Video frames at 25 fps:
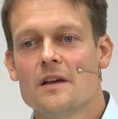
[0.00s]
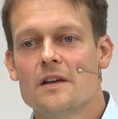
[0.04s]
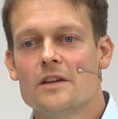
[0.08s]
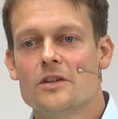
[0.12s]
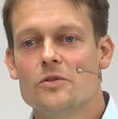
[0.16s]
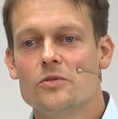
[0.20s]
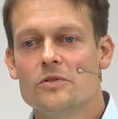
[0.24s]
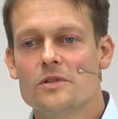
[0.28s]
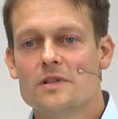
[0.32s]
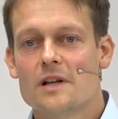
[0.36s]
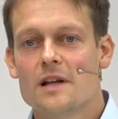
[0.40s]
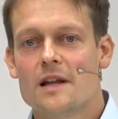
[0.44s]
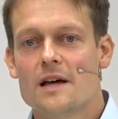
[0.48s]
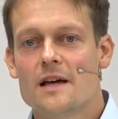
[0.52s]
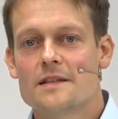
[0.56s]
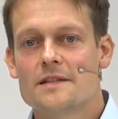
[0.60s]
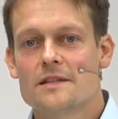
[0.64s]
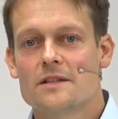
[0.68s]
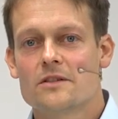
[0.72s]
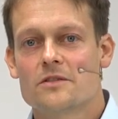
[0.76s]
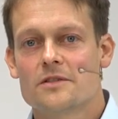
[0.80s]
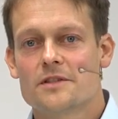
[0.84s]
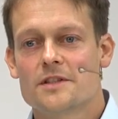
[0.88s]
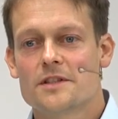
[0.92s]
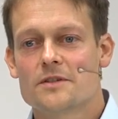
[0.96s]

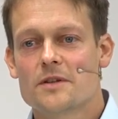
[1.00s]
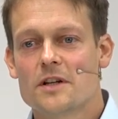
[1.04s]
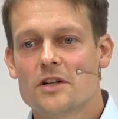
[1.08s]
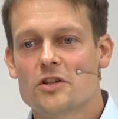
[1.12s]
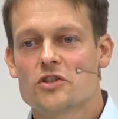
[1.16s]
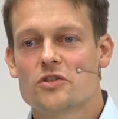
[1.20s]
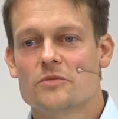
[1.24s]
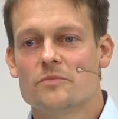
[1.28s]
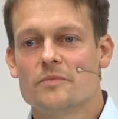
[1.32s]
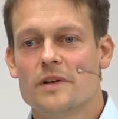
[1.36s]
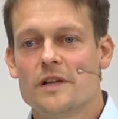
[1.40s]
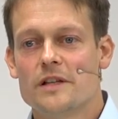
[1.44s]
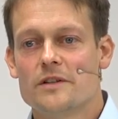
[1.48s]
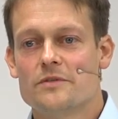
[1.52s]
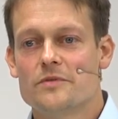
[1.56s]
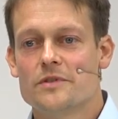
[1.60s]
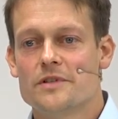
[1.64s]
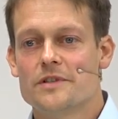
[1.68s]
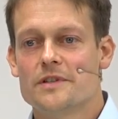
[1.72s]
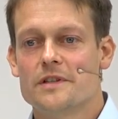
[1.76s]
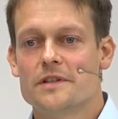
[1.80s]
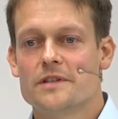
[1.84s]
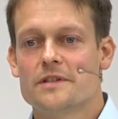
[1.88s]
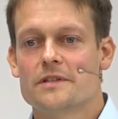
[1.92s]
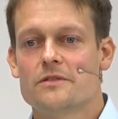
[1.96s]
Utilizing construction
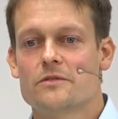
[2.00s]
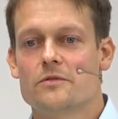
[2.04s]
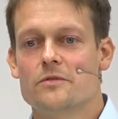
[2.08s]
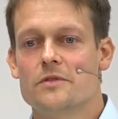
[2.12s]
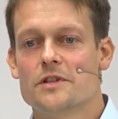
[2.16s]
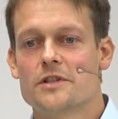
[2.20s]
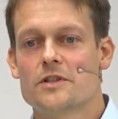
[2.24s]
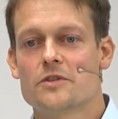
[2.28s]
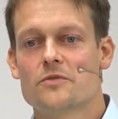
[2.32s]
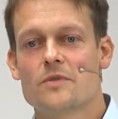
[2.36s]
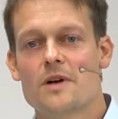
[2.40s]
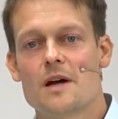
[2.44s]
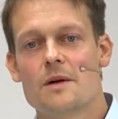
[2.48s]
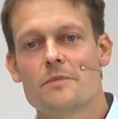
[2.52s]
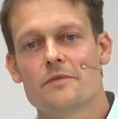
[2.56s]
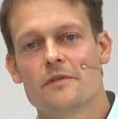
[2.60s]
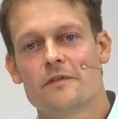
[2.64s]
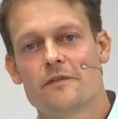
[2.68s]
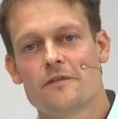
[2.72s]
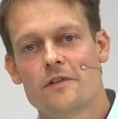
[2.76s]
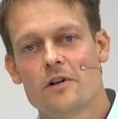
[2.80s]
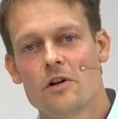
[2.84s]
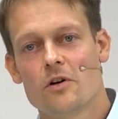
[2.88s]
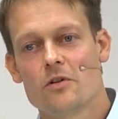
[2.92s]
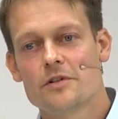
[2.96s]
matrices to describe the
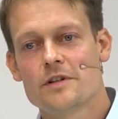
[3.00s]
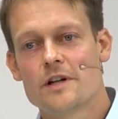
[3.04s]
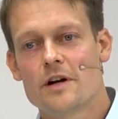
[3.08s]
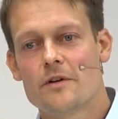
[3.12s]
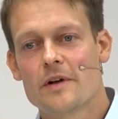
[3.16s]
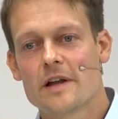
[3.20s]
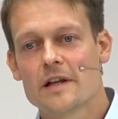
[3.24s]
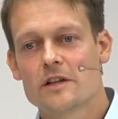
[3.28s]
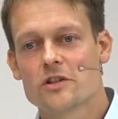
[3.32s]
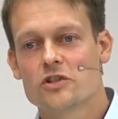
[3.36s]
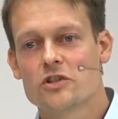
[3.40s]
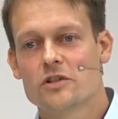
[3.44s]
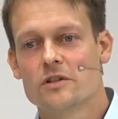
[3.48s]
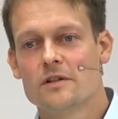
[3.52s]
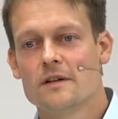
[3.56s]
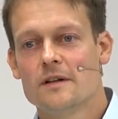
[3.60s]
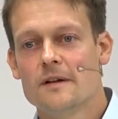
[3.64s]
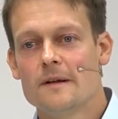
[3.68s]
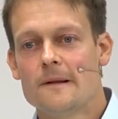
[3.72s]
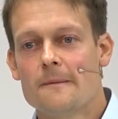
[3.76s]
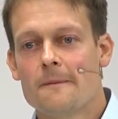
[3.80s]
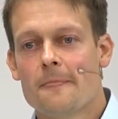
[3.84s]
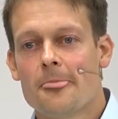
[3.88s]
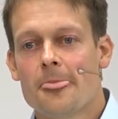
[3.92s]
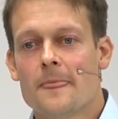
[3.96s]
flow direction
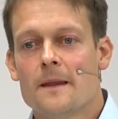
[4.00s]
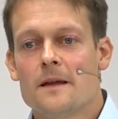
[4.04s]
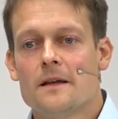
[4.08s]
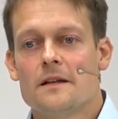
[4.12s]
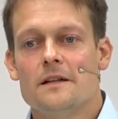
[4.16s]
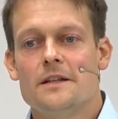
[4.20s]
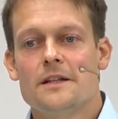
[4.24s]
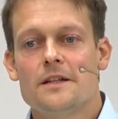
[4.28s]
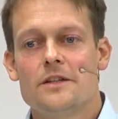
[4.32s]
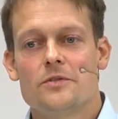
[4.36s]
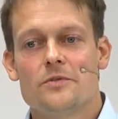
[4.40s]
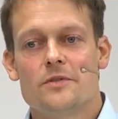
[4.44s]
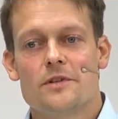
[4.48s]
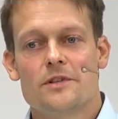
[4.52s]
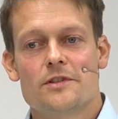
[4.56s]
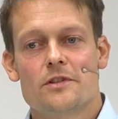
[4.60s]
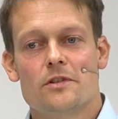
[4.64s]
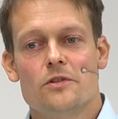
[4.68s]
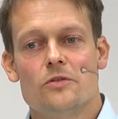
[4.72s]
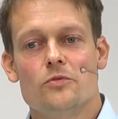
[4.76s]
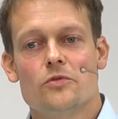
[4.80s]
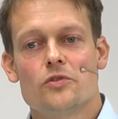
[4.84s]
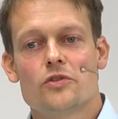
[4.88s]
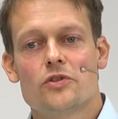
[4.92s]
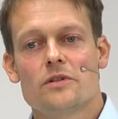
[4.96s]
leads to a
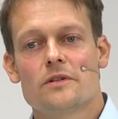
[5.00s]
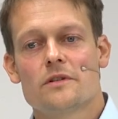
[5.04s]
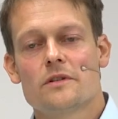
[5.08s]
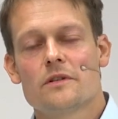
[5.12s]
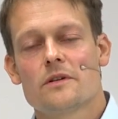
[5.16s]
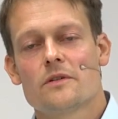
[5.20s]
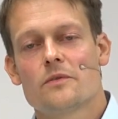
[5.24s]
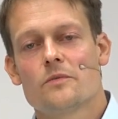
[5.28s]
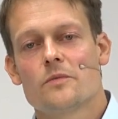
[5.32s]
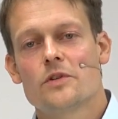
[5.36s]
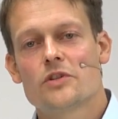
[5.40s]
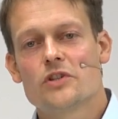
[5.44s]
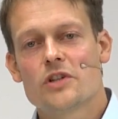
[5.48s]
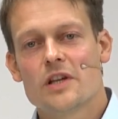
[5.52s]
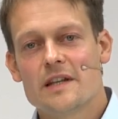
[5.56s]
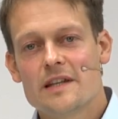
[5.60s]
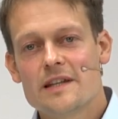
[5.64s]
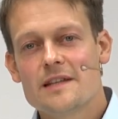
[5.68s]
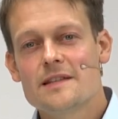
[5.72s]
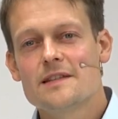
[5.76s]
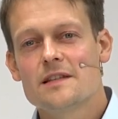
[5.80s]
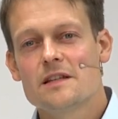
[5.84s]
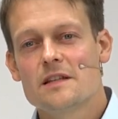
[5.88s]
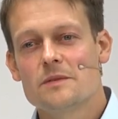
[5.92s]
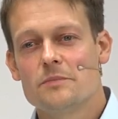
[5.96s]
solution which can
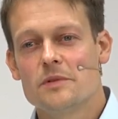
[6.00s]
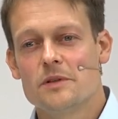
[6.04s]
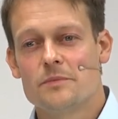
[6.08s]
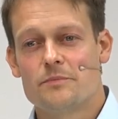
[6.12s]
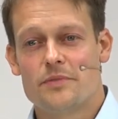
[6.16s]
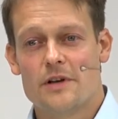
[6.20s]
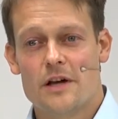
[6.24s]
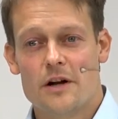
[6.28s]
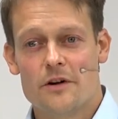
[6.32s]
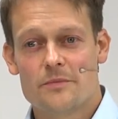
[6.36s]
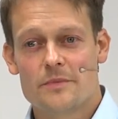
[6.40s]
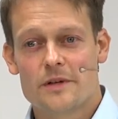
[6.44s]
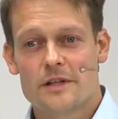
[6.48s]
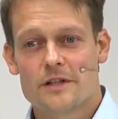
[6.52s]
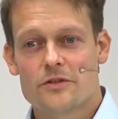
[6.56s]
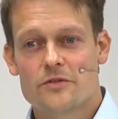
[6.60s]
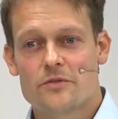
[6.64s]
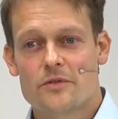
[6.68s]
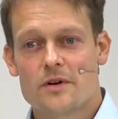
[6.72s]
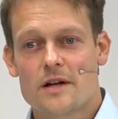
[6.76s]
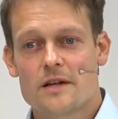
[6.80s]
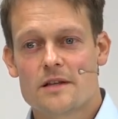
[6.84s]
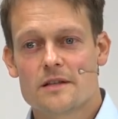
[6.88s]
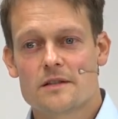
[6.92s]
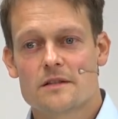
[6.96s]
easily be
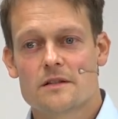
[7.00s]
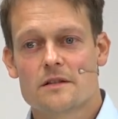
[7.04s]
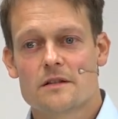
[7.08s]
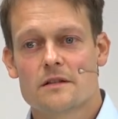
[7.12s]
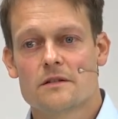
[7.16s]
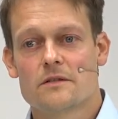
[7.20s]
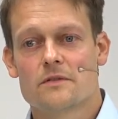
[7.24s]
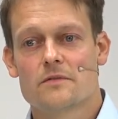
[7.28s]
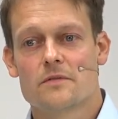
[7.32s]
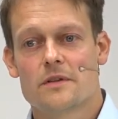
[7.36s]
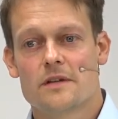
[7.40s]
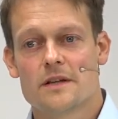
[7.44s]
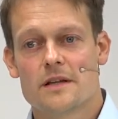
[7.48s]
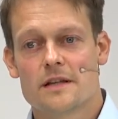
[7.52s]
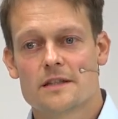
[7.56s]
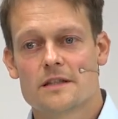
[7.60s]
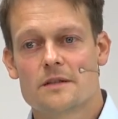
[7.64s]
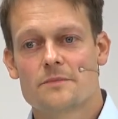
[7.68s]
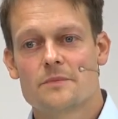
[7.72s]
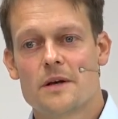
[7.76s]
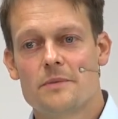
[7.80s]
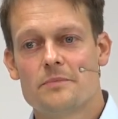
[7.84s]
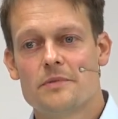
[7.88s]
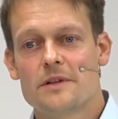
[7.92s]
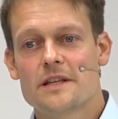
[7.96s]
parameterized to the
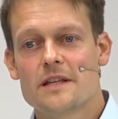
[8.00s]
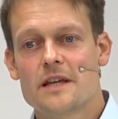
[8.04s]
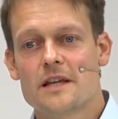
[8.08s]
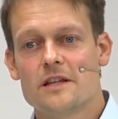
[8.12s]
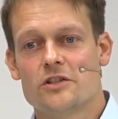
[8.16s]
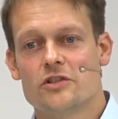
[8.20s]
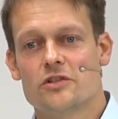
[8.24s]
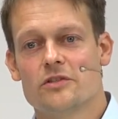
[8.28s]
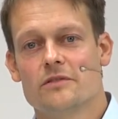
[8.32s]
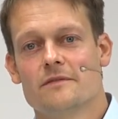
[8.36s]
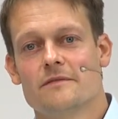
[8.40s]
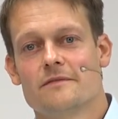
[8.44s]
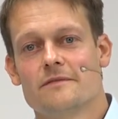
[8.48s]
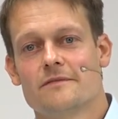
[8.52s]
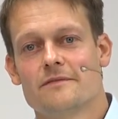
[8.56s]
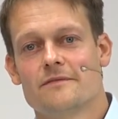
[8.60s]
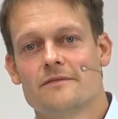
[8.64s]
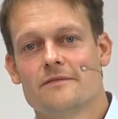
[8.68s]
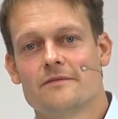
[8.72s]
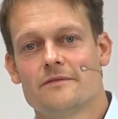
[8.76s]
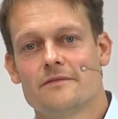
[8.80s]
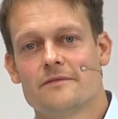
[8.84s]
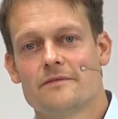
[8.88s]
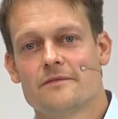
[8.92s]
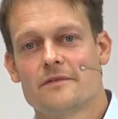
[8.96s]
customer application.
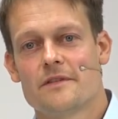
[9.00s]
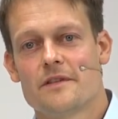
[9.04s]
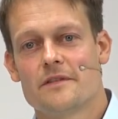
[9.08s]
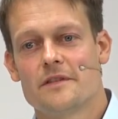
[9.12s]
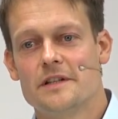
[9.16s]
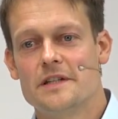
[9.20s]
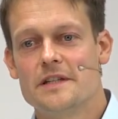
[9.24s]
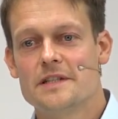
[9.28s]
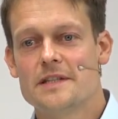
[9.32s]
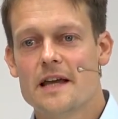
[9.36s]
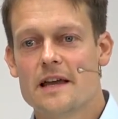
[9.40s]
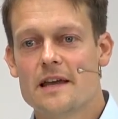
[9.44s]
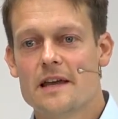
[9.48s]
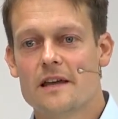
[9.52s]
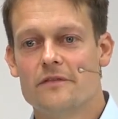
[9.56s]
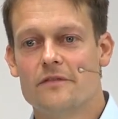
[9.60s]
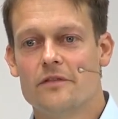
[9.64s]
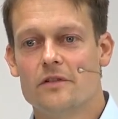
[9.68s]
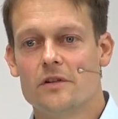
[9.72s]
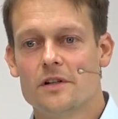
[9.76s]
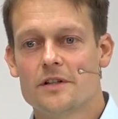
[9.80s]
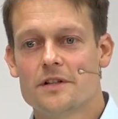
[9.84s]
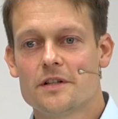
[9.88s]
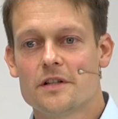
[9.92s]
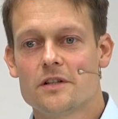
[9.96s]
The desired
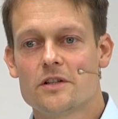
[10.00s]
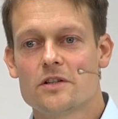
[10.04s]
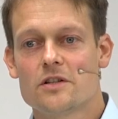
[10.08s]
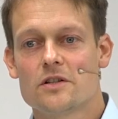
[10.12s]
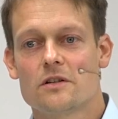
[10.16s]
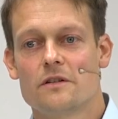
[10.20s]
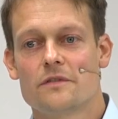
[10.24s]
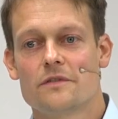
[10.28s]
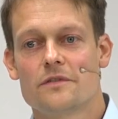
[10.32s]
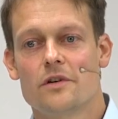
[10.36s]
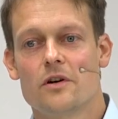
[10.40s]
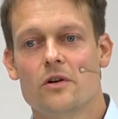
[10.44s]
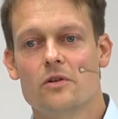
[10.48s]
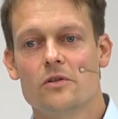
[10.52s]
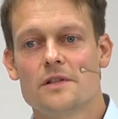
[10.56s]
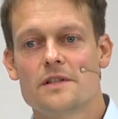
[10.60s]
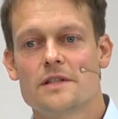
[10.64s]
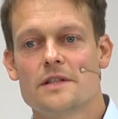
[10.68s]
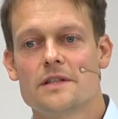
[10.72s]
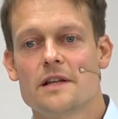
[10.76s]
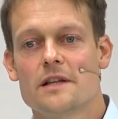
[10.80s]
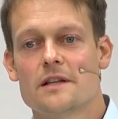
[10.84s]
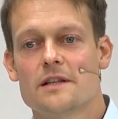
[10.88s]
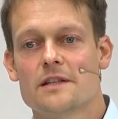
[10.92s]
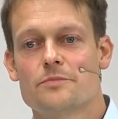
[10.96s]
voltage of the whole
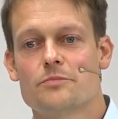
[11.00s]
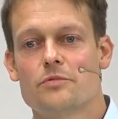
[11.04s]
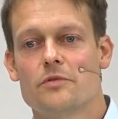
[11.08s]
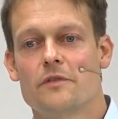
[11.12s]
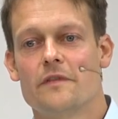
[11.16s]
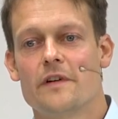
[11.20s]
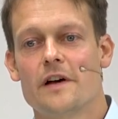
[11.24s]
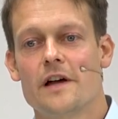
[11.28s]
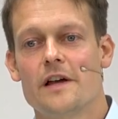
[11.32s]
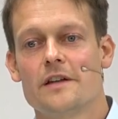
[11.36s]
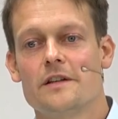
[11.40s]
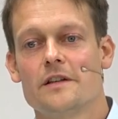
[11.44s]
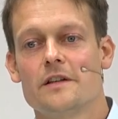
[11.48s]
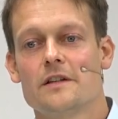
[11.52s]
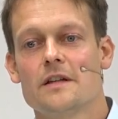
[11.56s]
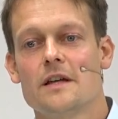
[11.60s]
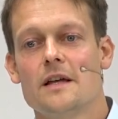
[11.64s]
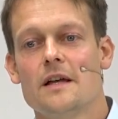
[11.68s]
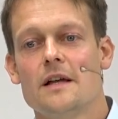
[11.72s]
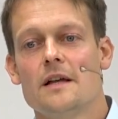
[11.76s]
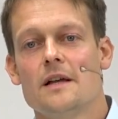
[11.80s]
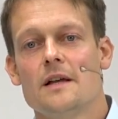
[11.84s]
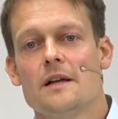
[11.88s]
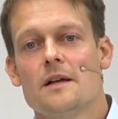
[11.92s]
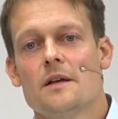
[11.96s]
stack is provided
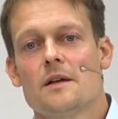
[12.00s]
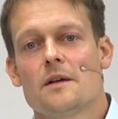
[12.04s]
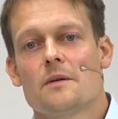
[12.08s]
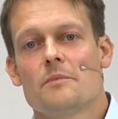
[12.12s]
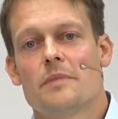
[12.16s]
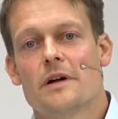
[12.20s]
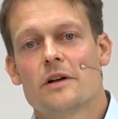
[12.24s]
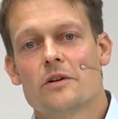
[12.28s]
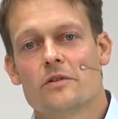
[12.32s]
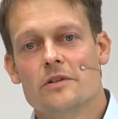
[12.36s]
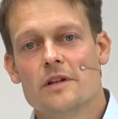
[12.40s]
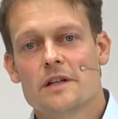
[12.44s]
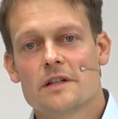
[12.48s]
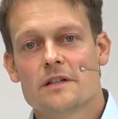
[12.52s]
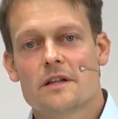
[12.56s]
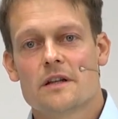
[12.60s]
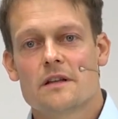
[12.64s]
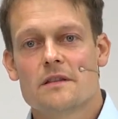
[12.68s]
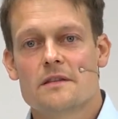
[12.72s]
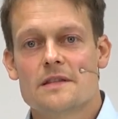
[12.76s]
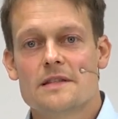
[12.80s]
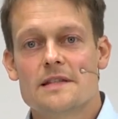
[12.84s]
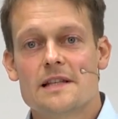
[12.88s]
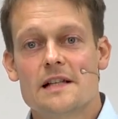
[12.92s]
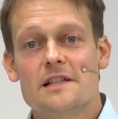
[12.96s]
by
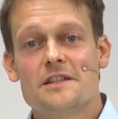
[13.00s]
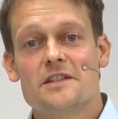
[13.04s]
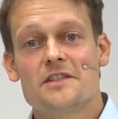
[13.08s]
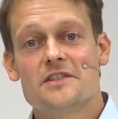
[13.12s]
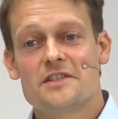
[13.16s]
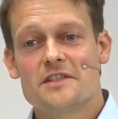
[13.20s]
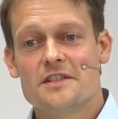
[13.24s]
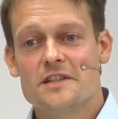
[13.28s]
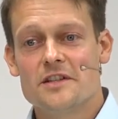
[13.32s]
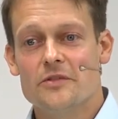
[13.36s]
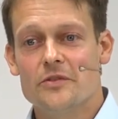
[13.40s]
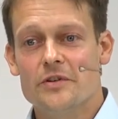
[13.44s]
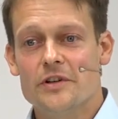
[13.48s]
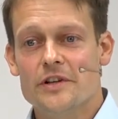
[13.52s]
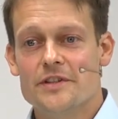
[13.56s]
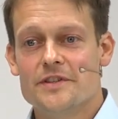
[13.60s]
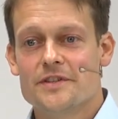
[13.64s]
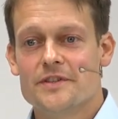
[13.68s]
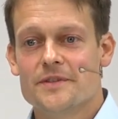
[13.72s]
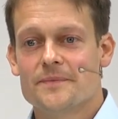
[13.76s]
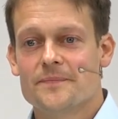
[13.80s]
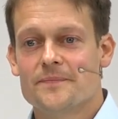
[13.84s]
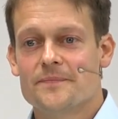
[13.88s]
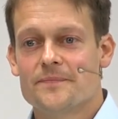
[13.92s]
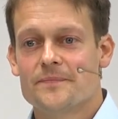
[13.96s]
connecting the cells in
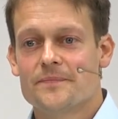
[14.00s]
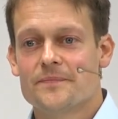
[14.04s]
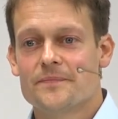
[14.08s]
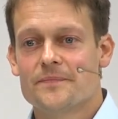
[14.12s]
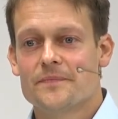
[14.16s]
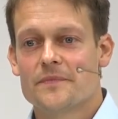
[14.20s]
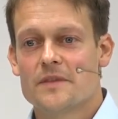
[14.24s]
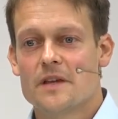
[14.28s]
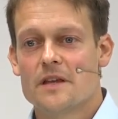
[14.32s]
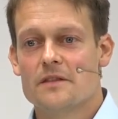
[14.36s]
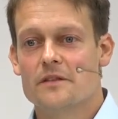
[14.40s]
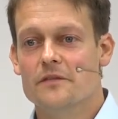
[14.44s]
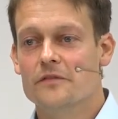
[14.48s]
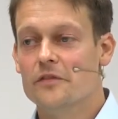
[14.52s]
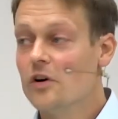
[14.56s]
series. The